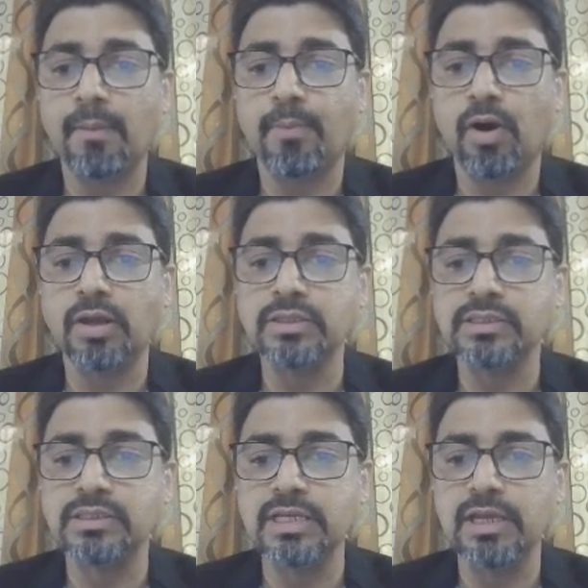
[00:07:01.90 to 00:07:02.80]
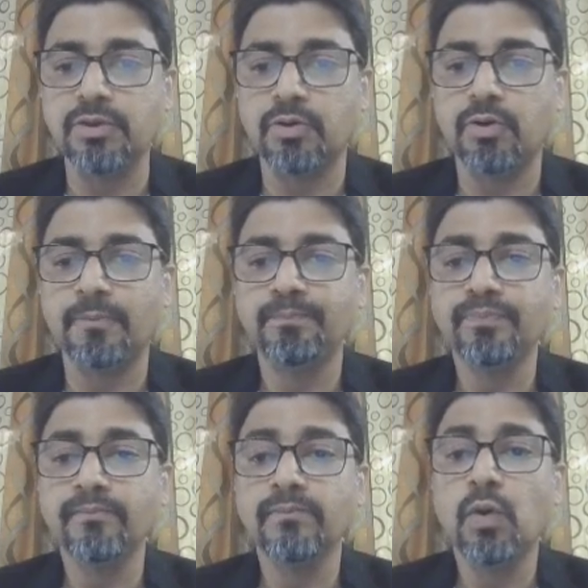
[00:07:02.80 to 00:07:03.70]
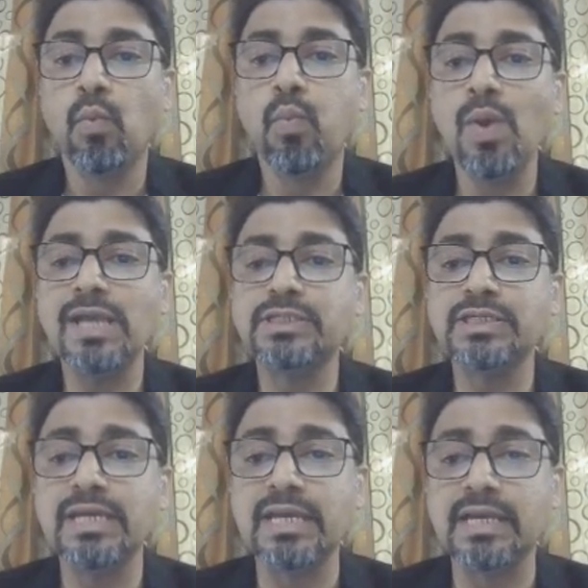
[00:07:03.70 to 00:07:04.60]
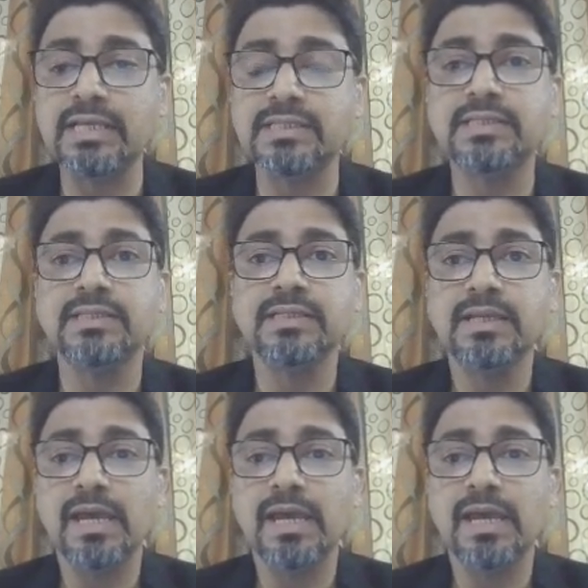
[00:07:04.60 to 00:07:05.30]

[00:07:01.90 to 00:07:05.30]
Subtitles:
upon 0, which is,